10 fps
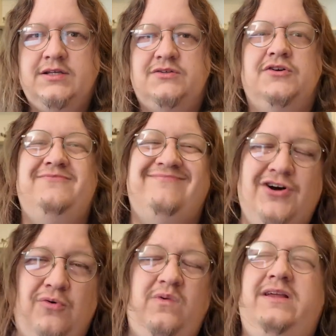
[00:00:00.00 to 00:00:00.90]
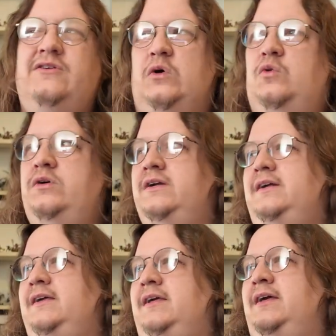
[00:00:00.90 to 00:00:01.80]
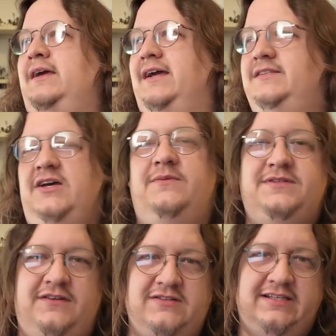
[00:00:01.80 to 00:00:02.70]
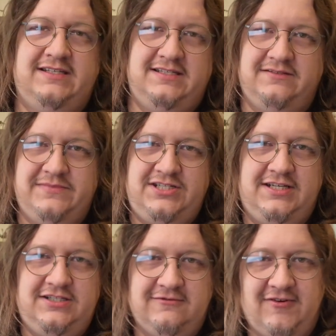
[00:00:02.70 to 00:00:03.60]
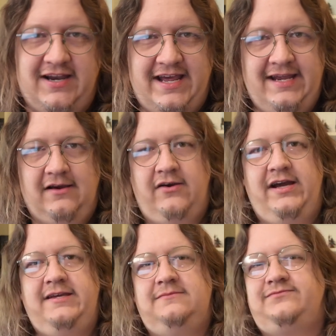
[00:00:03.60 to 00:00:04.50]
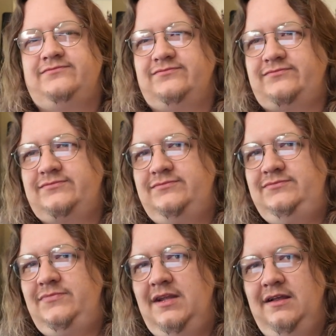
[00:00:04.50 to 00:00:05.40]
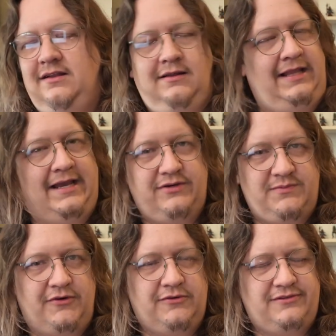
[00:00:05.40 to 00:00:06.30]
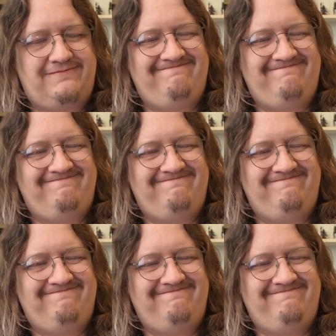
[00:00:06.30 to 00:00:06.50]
So all in all, in terms of using this as a machine to run AI, language models,